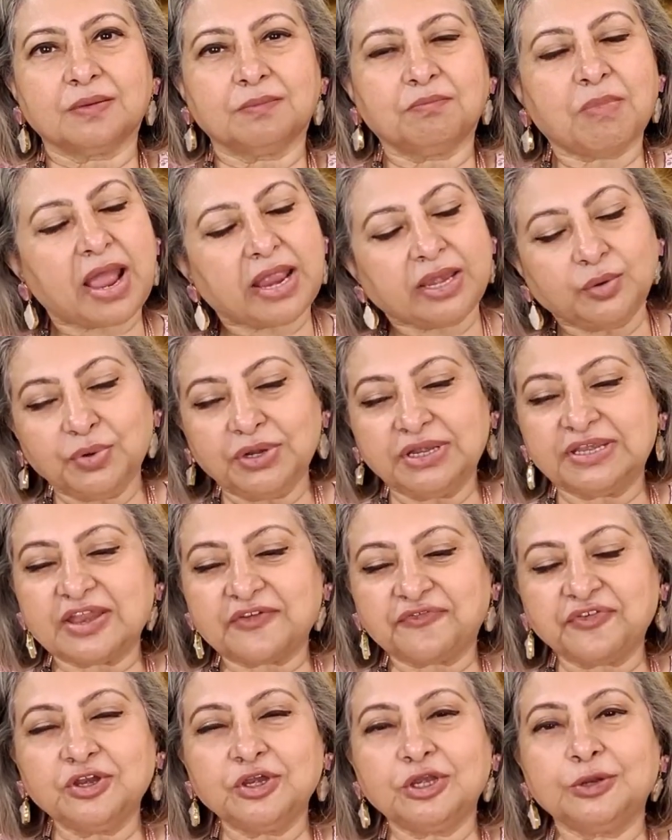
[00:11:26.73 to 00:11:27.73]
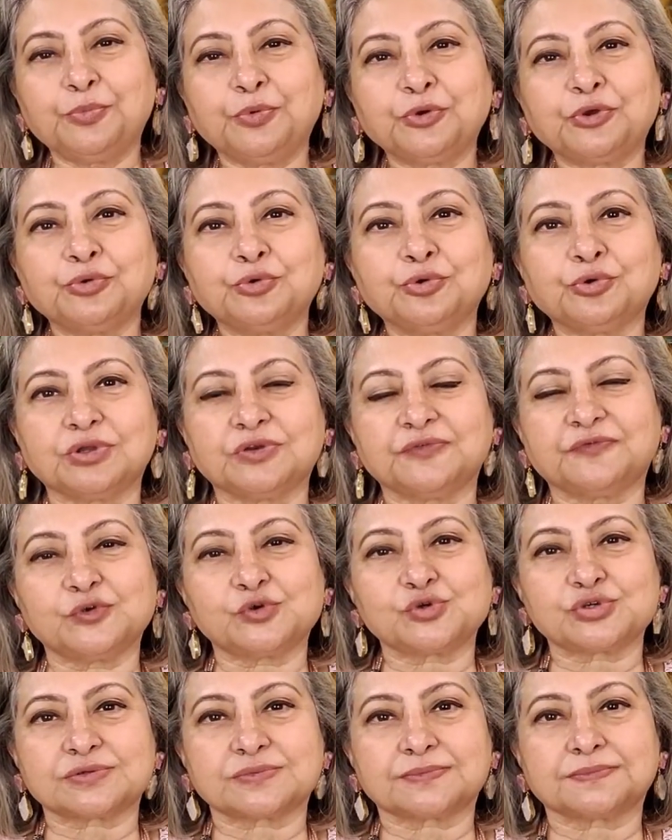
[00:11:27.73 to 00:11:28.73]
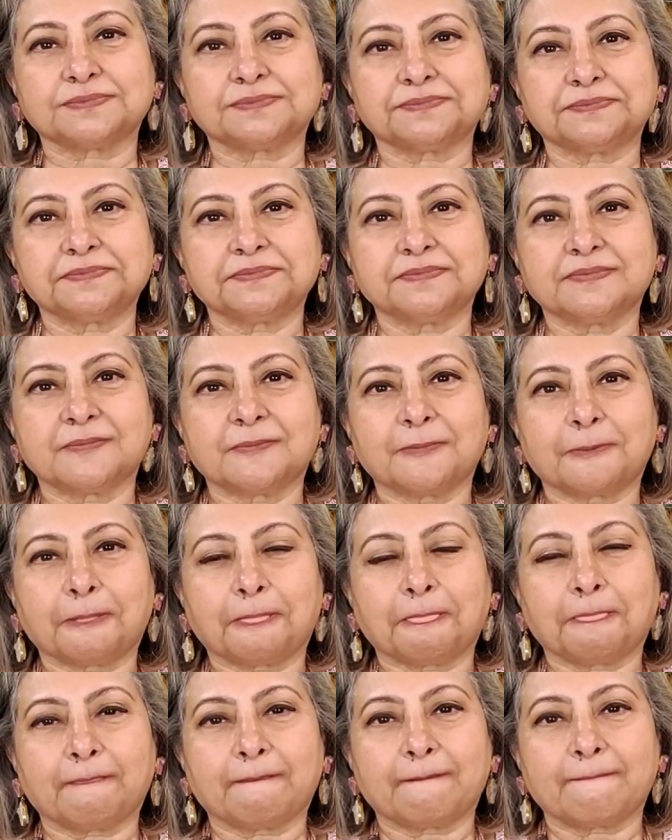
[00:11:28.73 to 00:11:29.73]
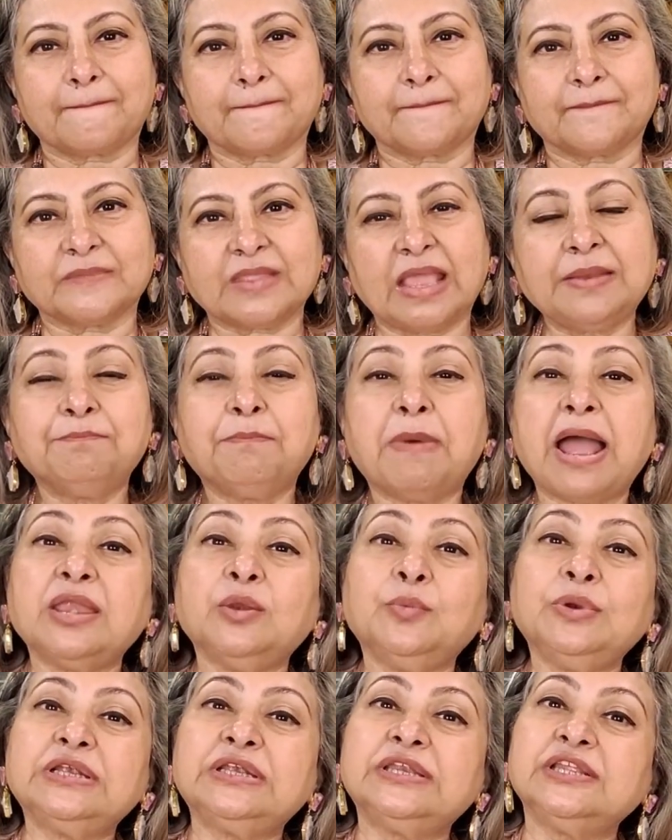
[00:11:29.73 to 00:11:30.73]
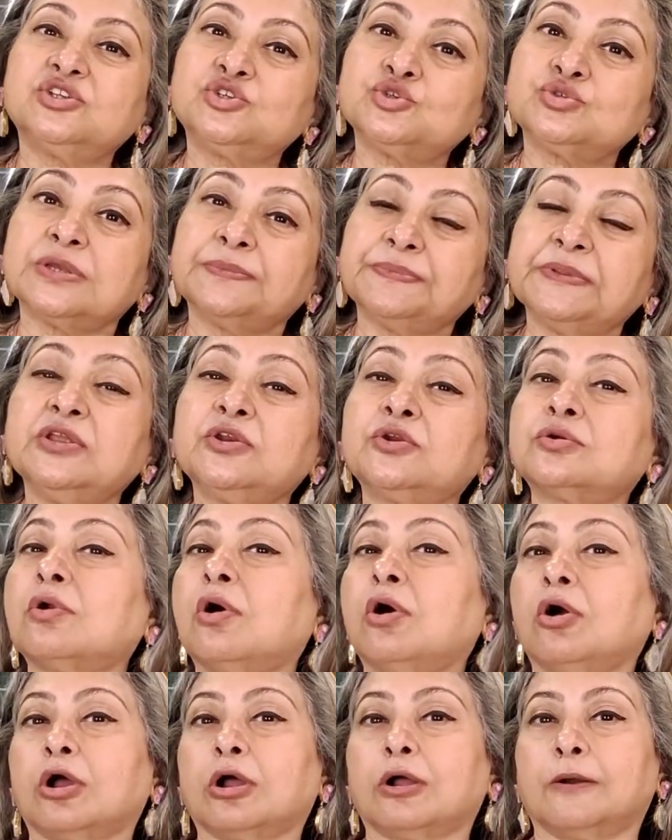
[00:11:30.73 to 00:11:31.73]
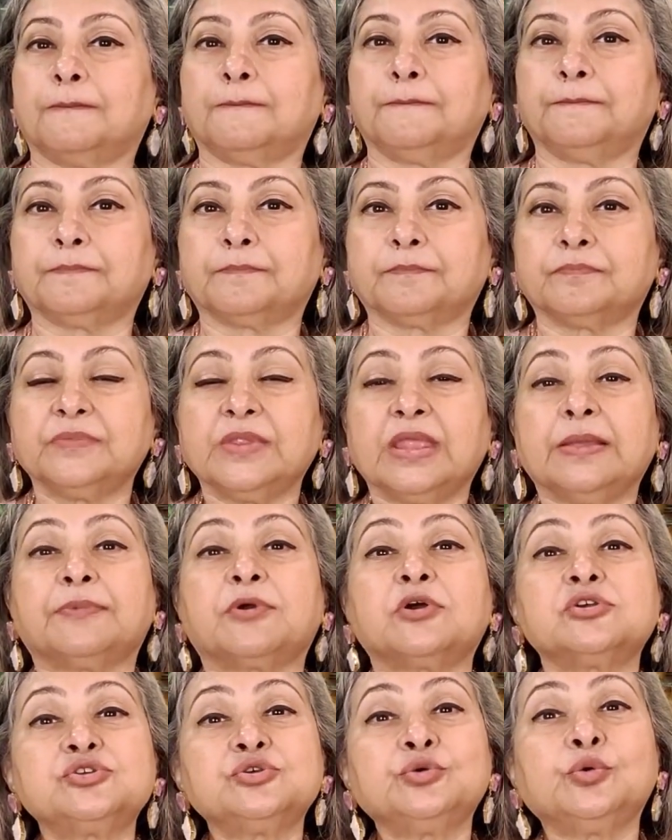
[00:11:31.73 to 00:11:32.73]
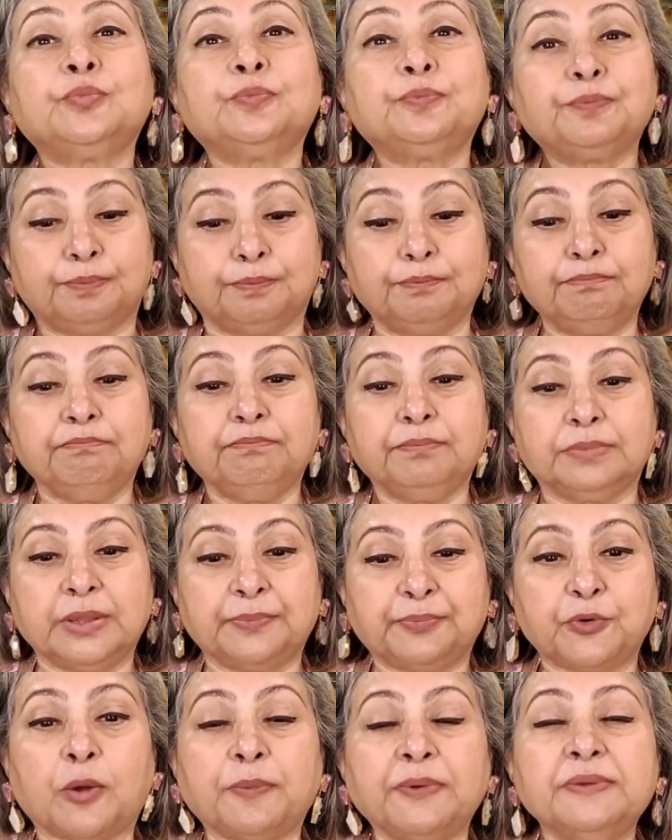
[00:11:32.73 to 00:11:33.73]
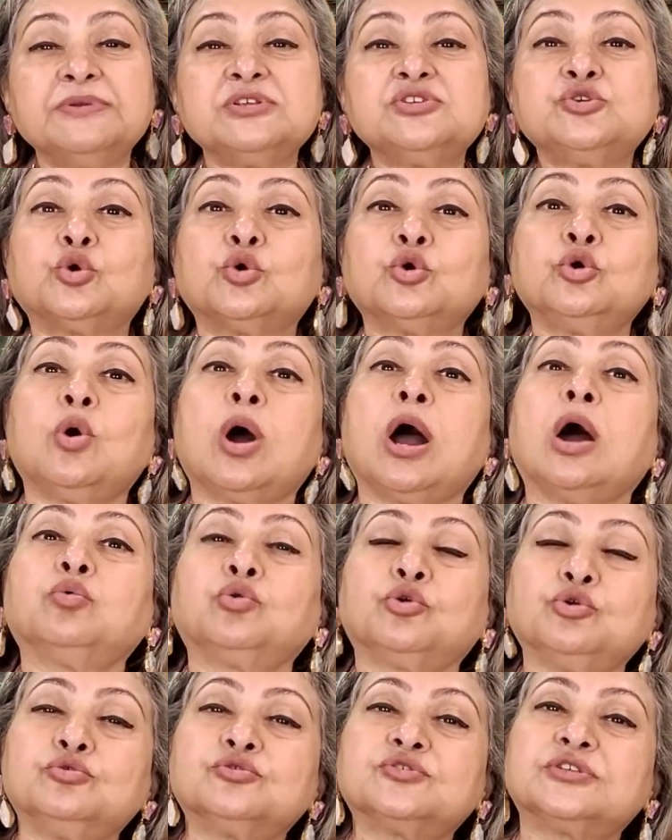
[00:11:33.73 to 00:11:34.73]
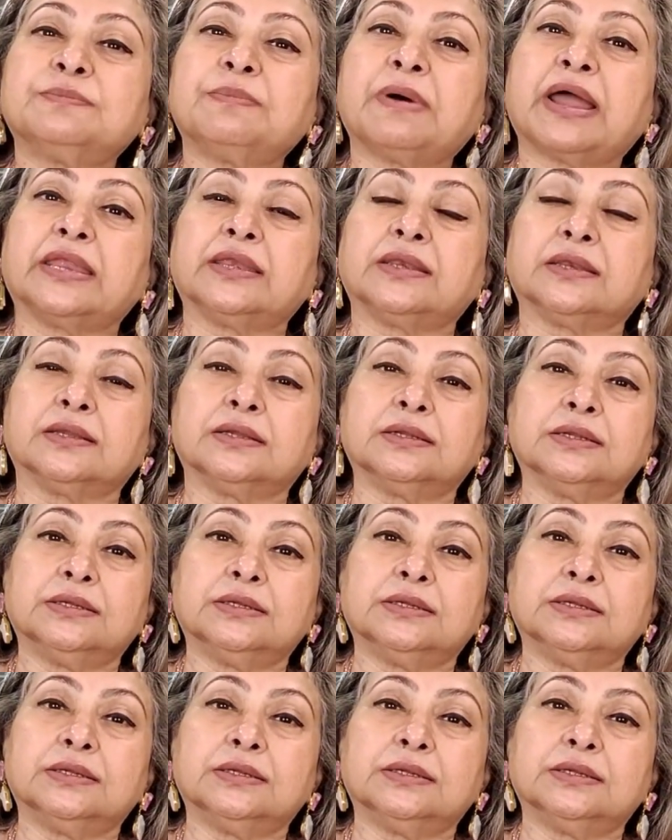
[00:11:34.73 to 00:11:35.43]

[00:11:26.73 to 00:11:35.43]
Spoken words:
Mind will definitely put you into confusion. And mind will teach you something wrong. Because the problem is you don't know how to use the mind.